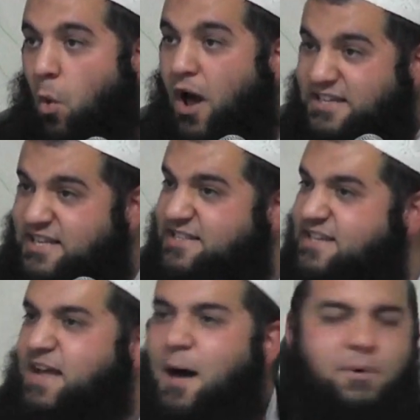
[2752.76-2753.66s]
What is his
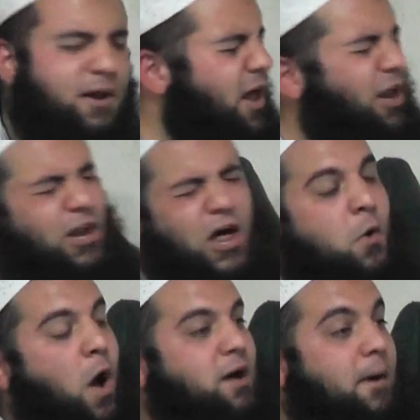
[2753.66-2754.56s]
example?
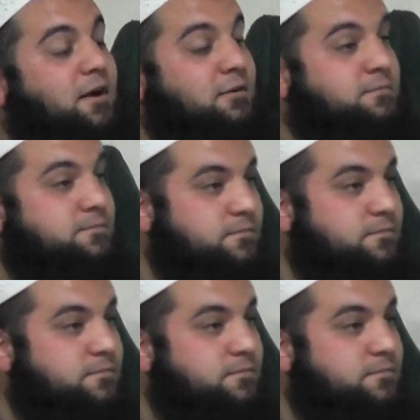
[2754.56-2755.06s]
Allahu Akbar.